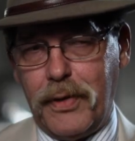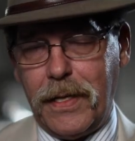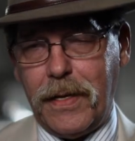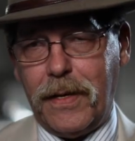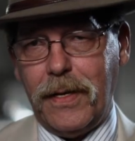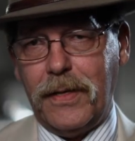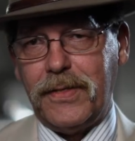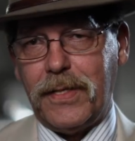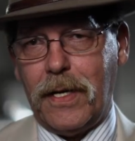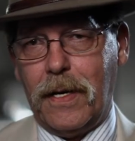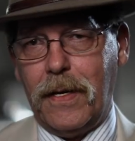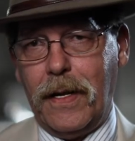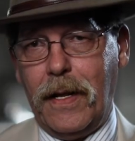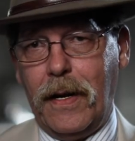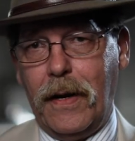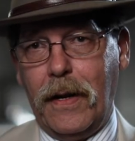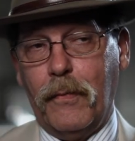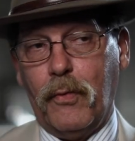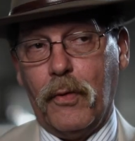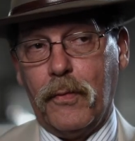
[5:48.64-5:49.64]
pretty good
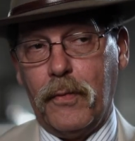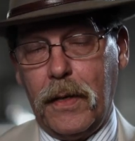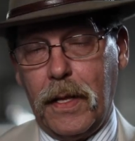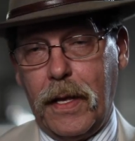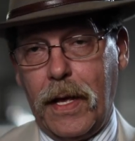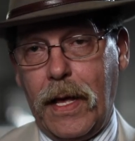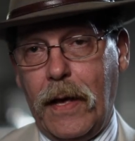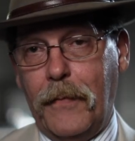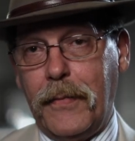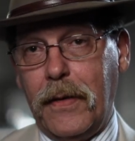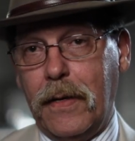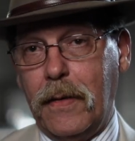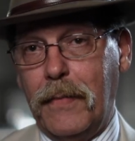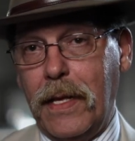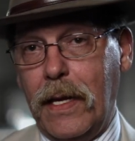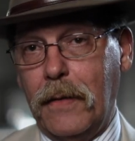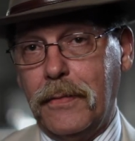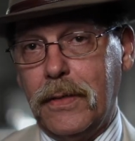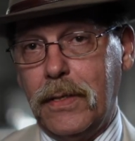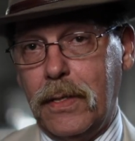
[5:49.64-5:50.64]
turnout and we're really happy to
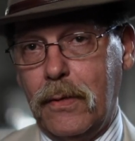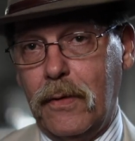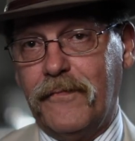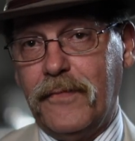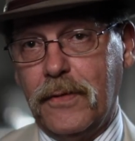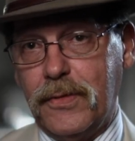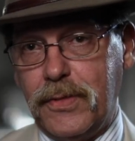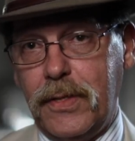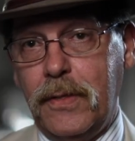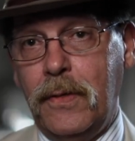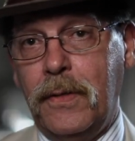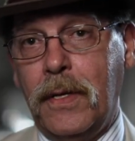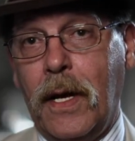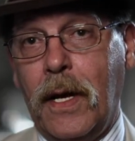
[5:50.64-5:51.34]
be able to do it for two